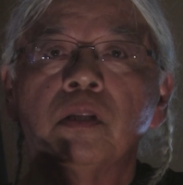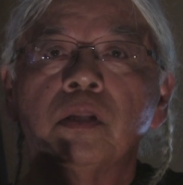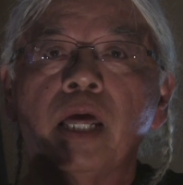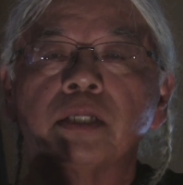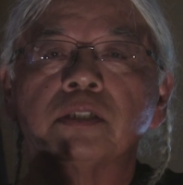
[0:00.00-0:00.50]

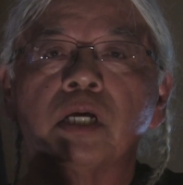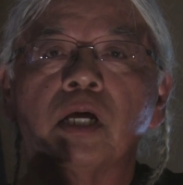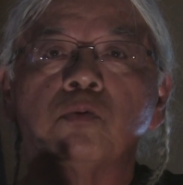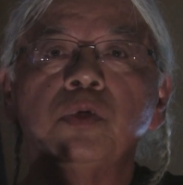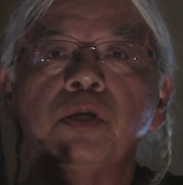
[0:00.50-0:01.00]
That
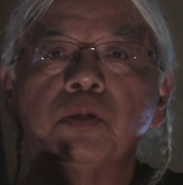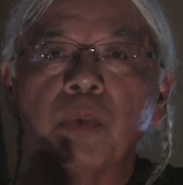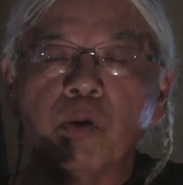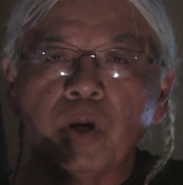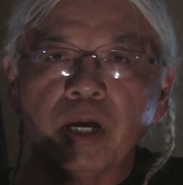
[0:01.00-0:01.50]

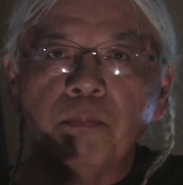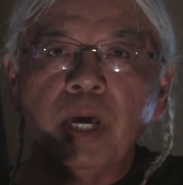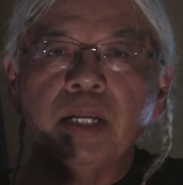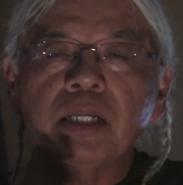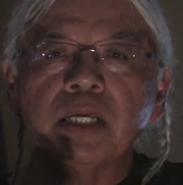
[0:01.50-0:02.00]
we
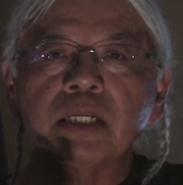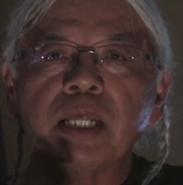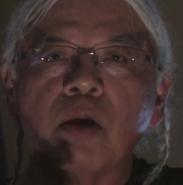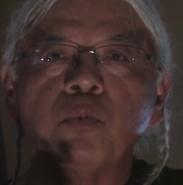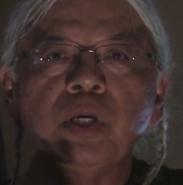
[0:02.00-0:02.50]
amended it,
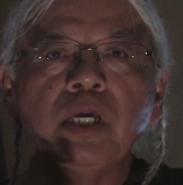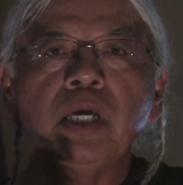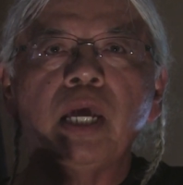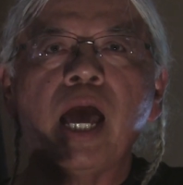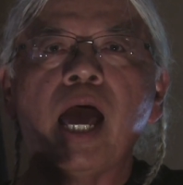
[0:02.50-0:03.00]
that
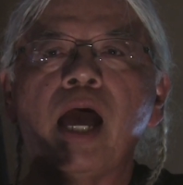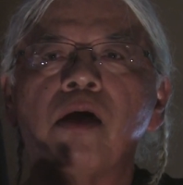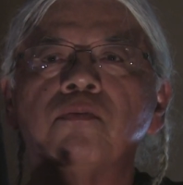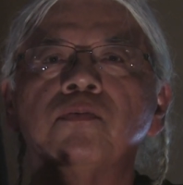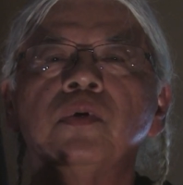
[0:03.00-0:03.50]
we
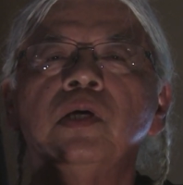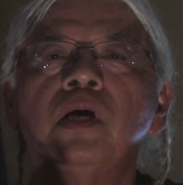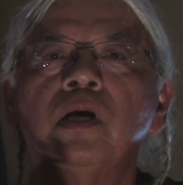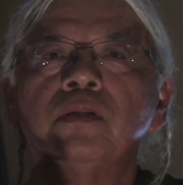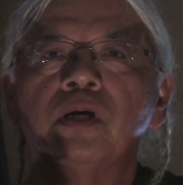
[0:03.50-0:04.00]
have
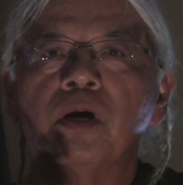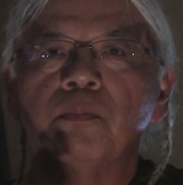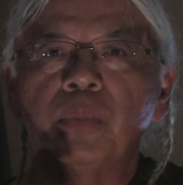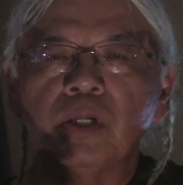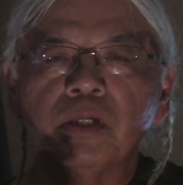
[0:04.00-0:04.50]
the
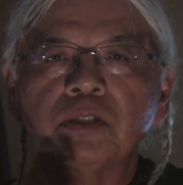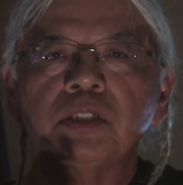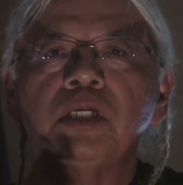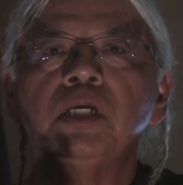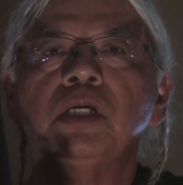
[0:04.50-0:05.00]

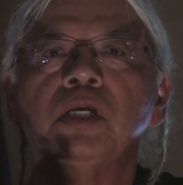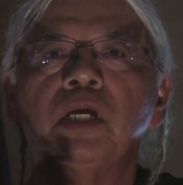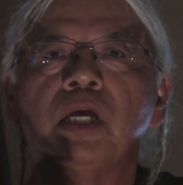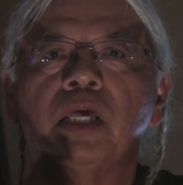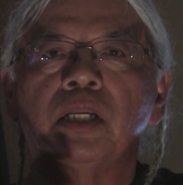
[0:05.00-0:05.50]
ability,
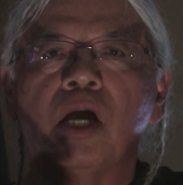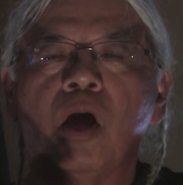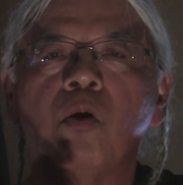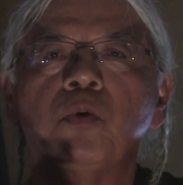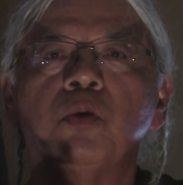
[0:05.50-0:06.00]
and
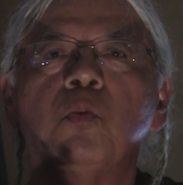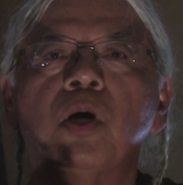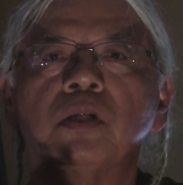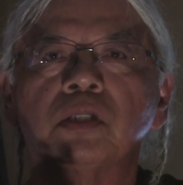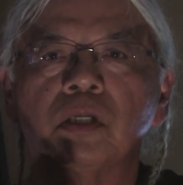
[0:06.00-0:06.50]
now we
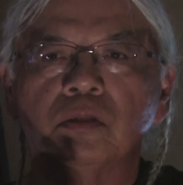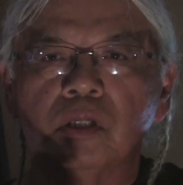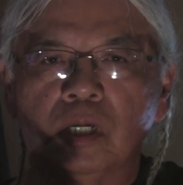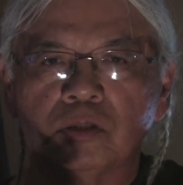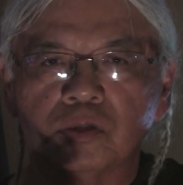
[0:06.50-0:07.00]
want
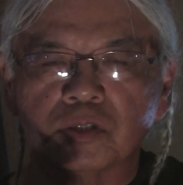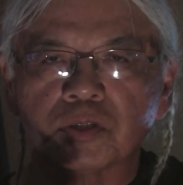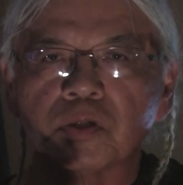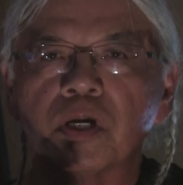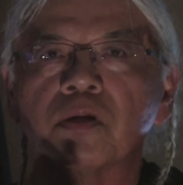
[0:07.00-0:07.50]
to
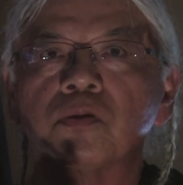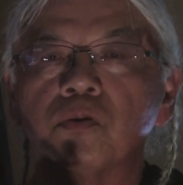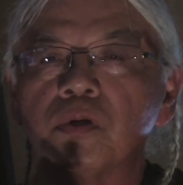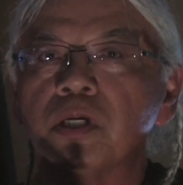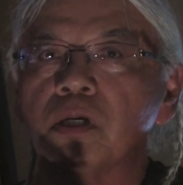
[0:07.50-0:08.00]
assert our
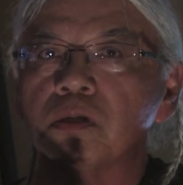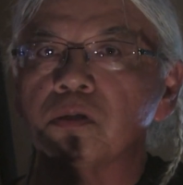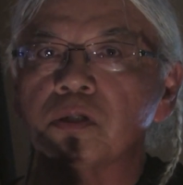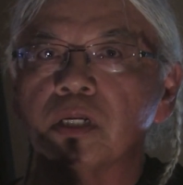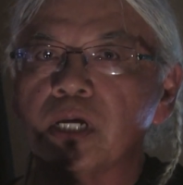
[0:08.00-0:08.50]
authority
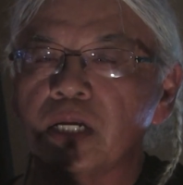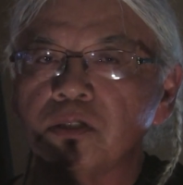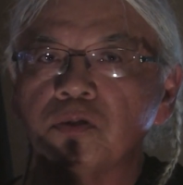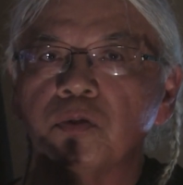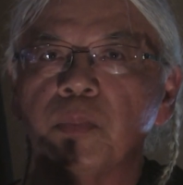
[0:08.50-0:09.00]
under the
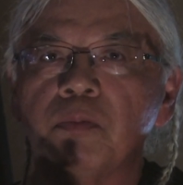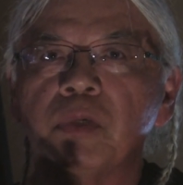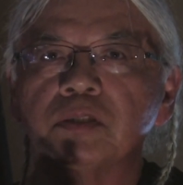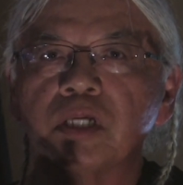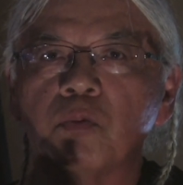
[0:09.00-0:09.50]
92
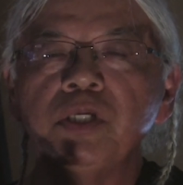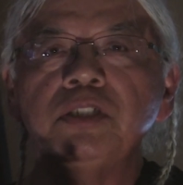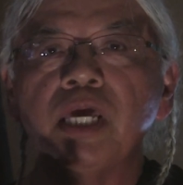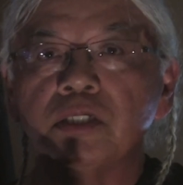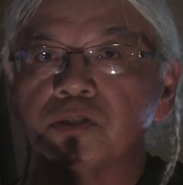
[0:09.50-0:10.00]
amendments, that we
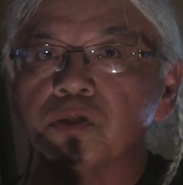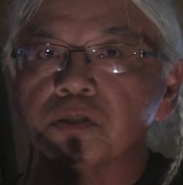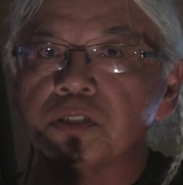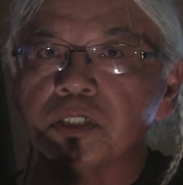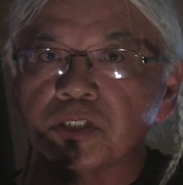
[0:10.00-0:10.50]
take
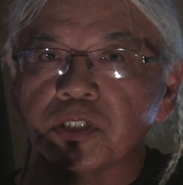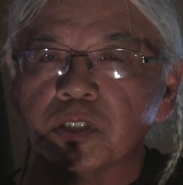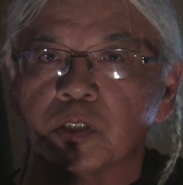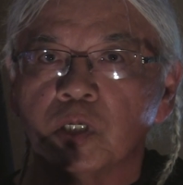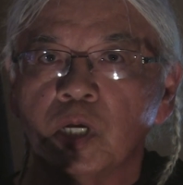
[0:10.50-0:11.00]

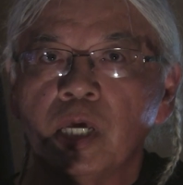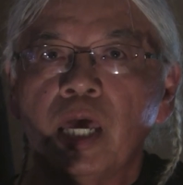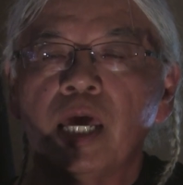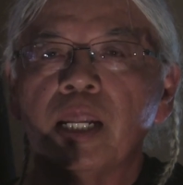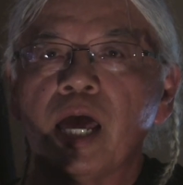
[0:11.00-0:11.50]
jurisdiction
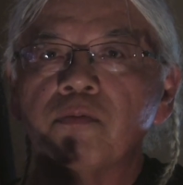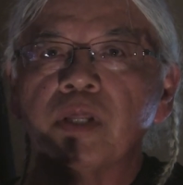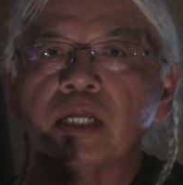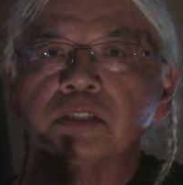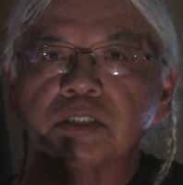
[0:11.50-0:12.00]
and have
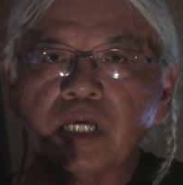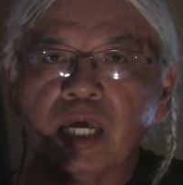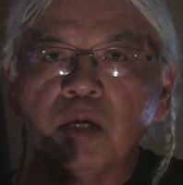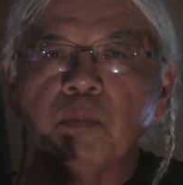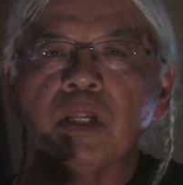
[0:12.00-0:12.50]
that
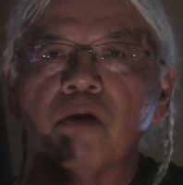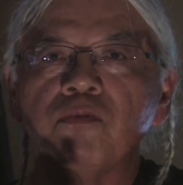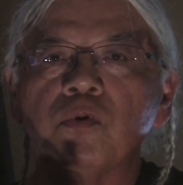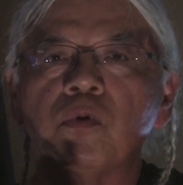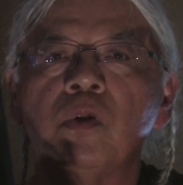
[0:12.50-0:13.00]
same
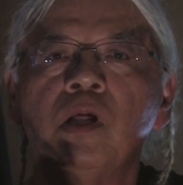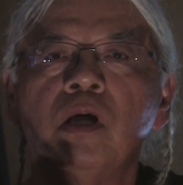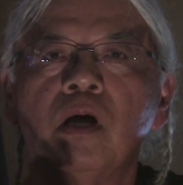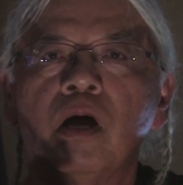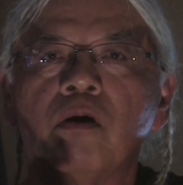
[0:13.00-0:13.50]
level
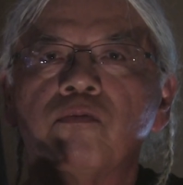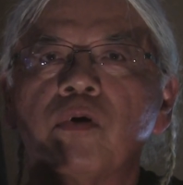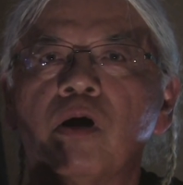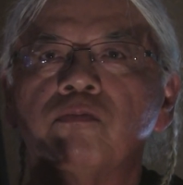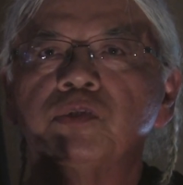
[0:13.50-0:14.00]

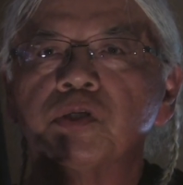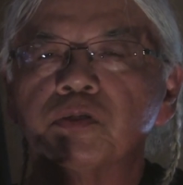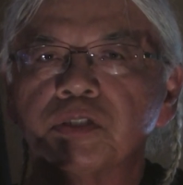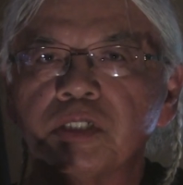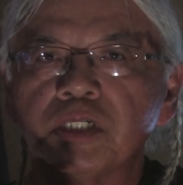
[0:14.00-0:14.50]
of
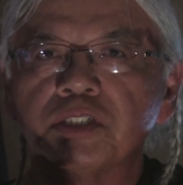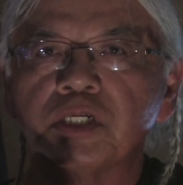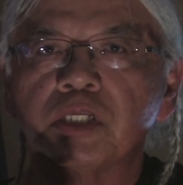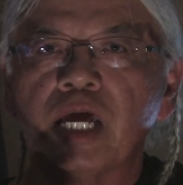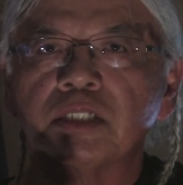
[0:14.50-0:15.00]

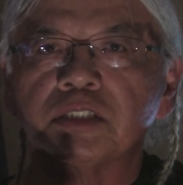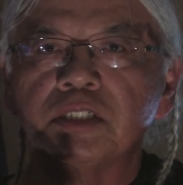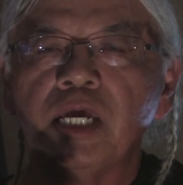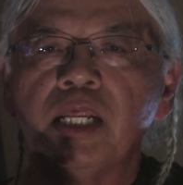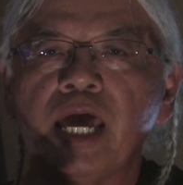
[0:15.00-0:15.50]
jurisdiction that the
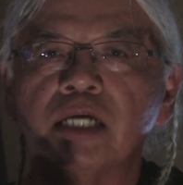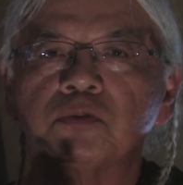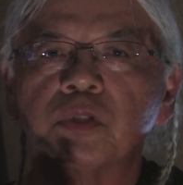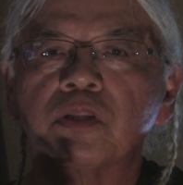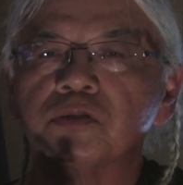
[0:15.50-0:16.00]
state has
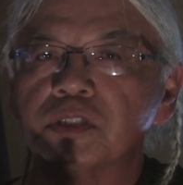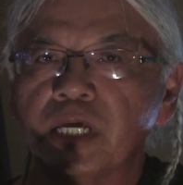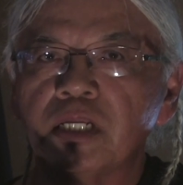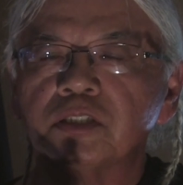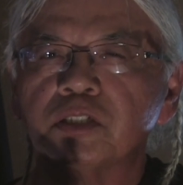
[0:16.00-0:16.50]
with their
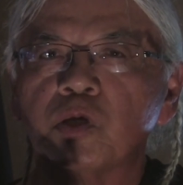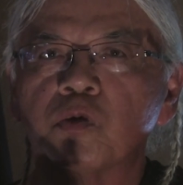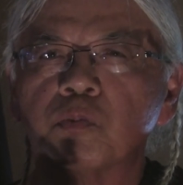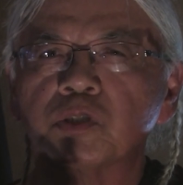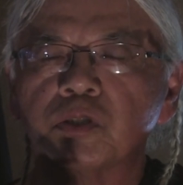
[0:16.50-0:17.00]
state
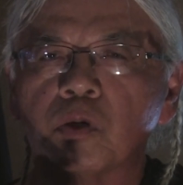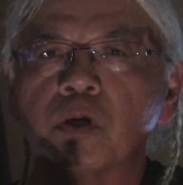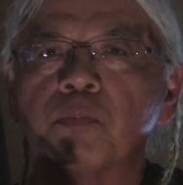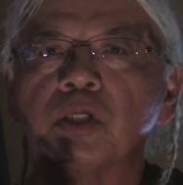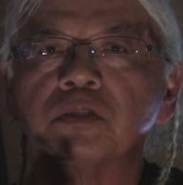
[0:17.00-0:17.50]

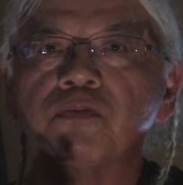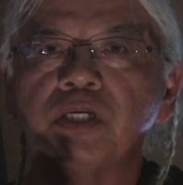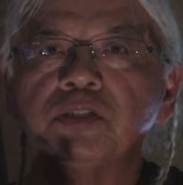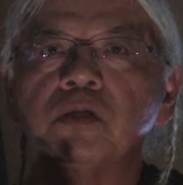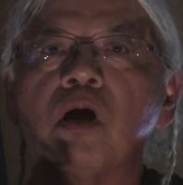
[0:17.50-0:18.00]
historic
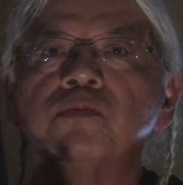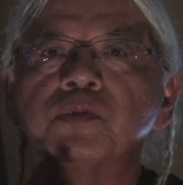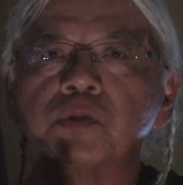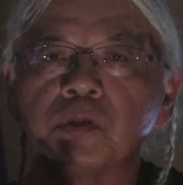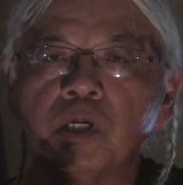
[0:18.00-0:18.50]
preservation
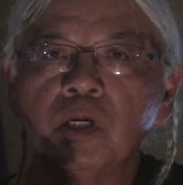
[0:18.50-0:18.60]
officer.